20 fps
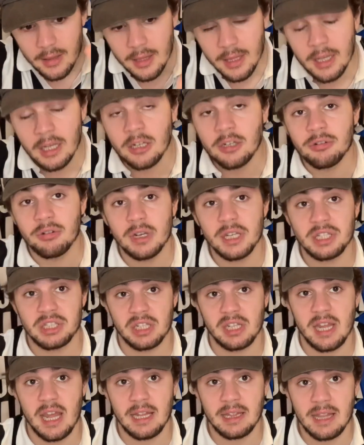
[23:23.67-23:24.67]

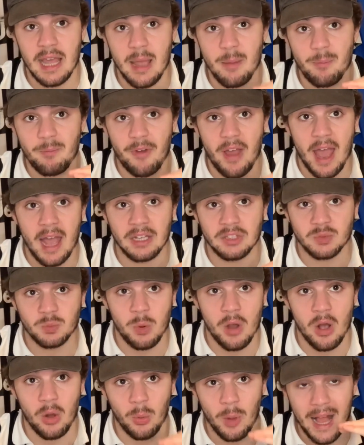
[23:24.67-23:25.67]
increasing their depth as
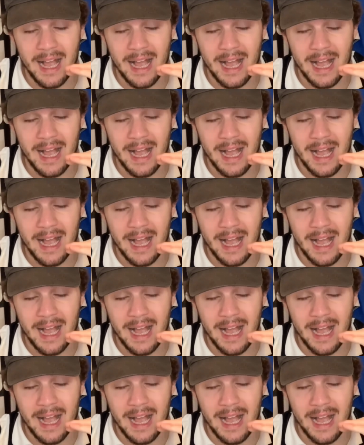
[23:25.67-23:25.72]
well.